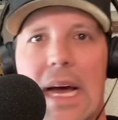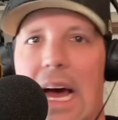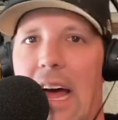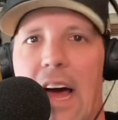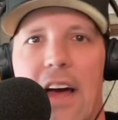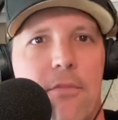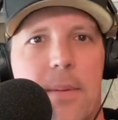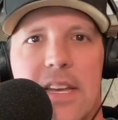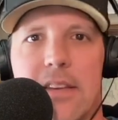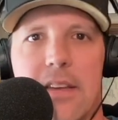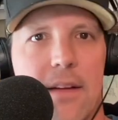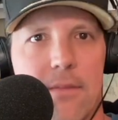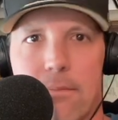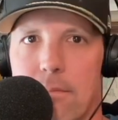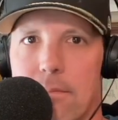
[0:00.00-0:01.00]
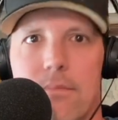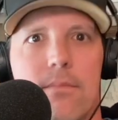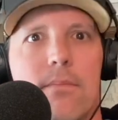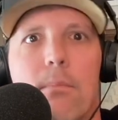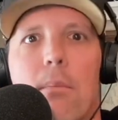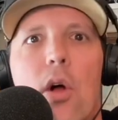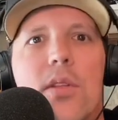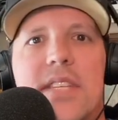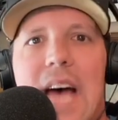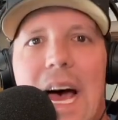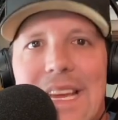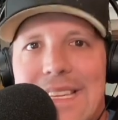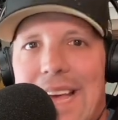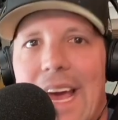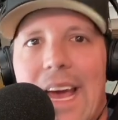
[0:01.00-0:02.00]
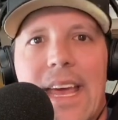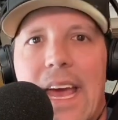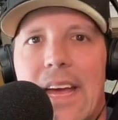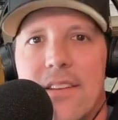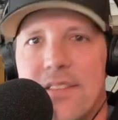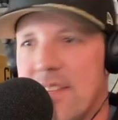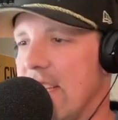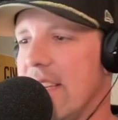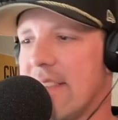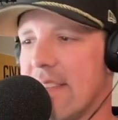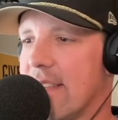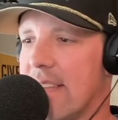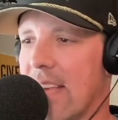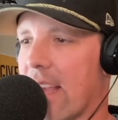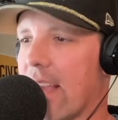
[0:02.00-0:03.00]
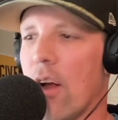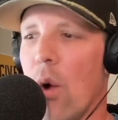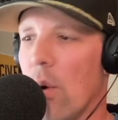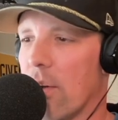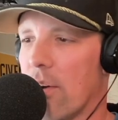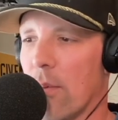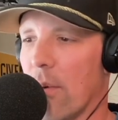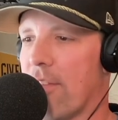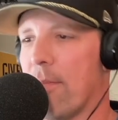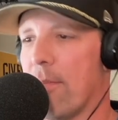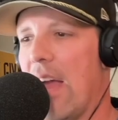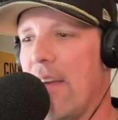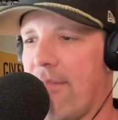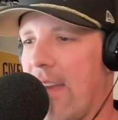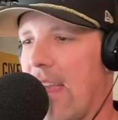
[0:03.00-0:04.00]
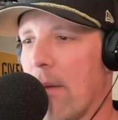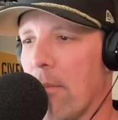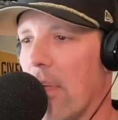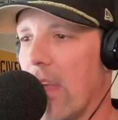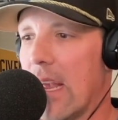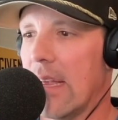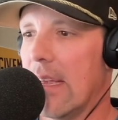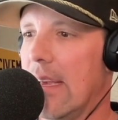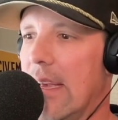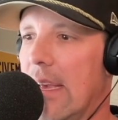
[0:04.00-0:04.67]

I've been a multi-decade season ticket holder with my family.